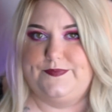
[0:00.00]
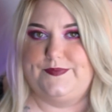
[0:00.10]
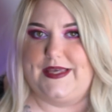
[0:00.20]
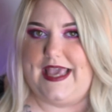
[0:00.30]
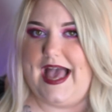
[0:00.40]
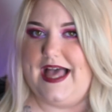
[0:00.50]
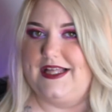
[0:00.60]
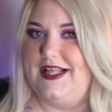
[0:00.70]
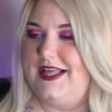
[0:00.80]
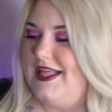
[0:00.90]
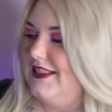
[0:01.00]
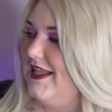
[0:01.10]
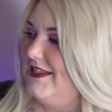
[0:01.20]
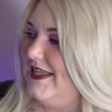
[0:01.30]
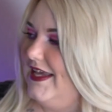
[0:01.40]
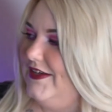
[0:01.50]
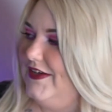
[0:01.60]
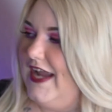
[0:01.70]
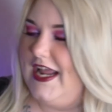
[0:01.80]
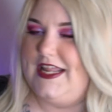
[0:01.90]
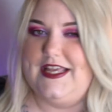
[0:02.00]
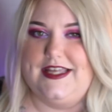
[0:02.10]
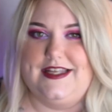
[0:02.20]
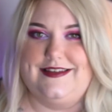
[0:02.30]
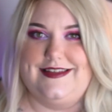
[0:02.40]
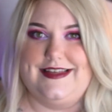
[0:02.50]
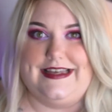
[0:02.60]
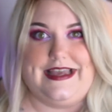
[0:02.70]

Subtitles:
But yeah, let's get creating and